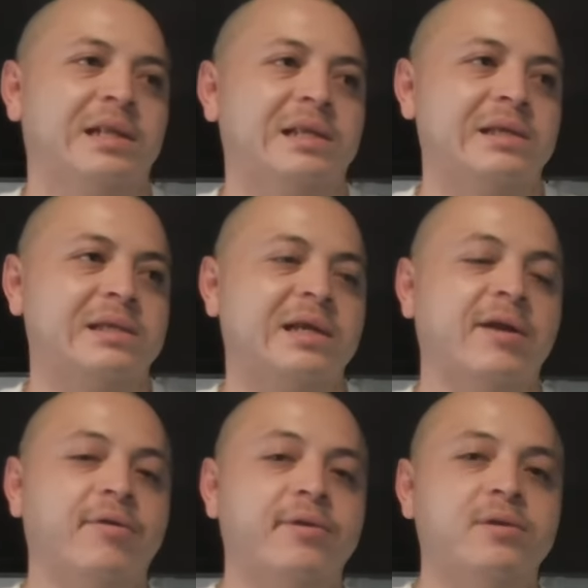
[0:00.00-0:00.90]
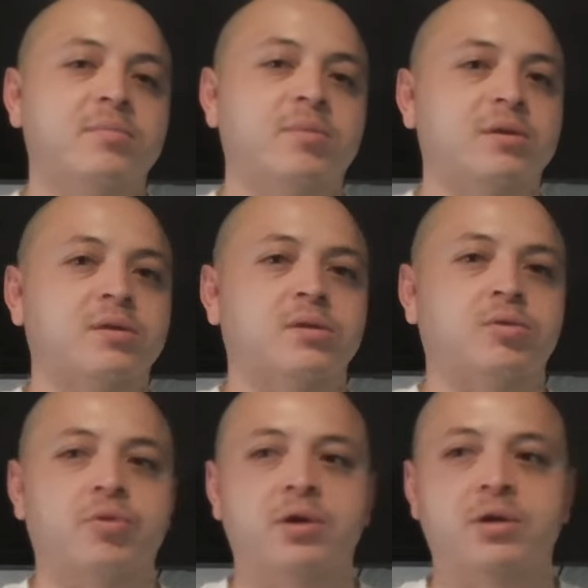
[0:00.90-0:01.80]
just curious about the
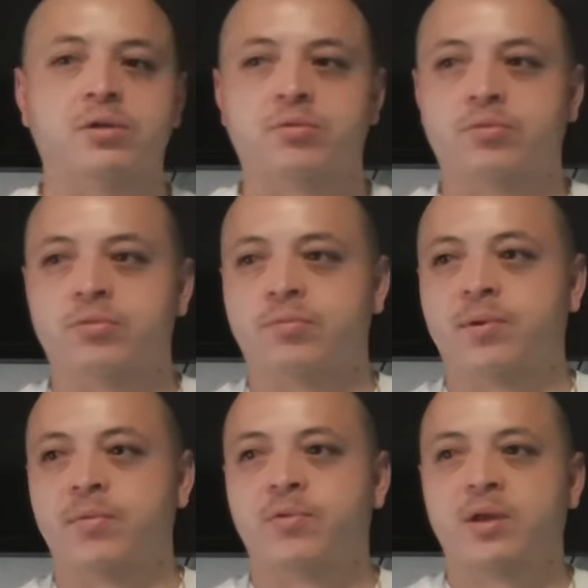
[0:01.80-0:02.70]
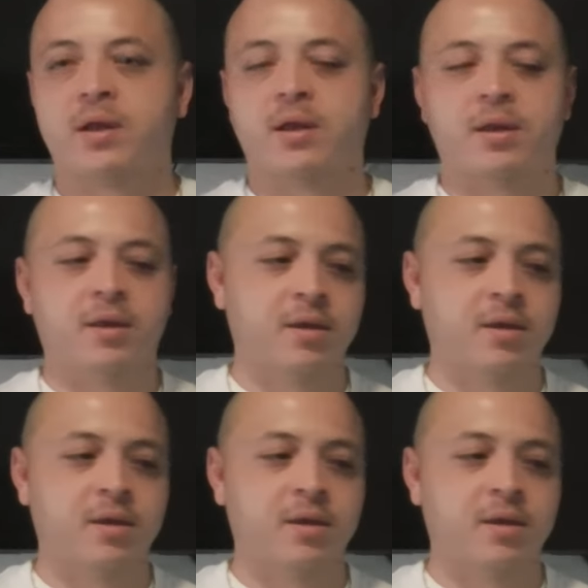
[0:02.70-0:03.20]
streets, or people that